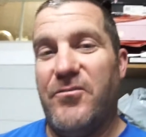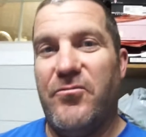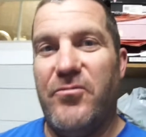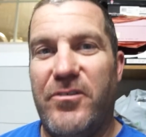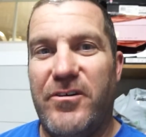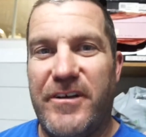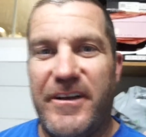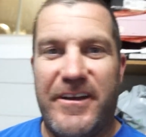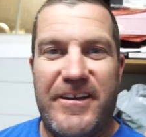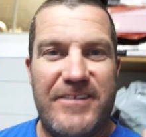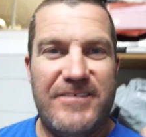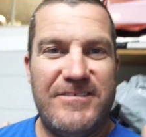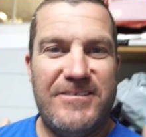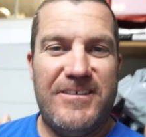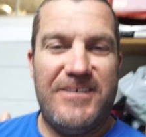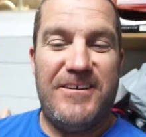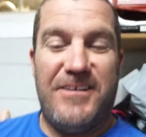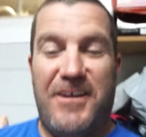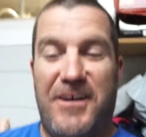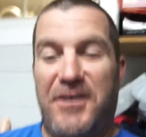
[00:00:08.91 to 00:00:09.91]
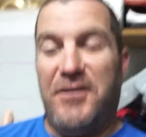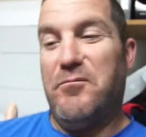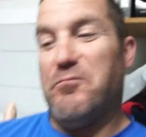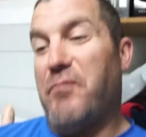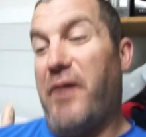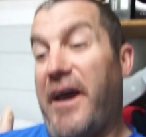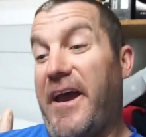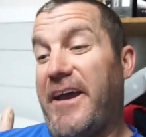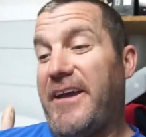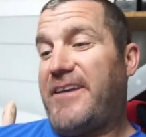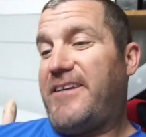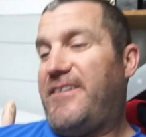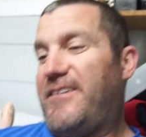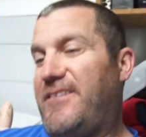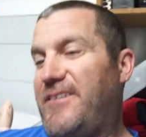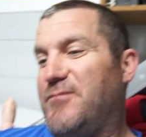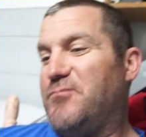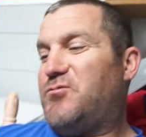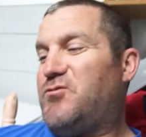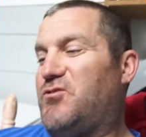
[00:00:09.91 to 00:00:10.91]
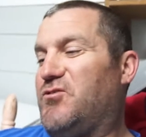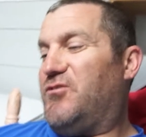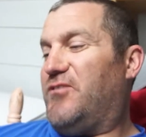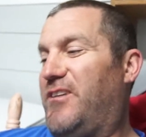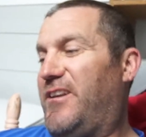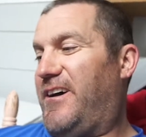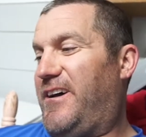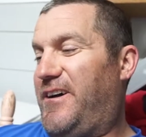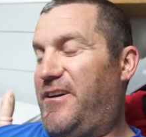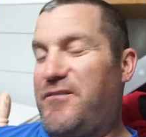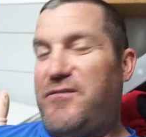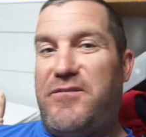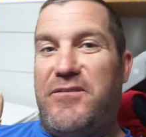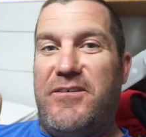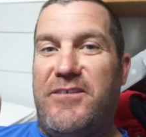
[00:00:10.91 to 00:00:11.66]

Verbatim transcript: Well guys, I'm back. I'm still alive.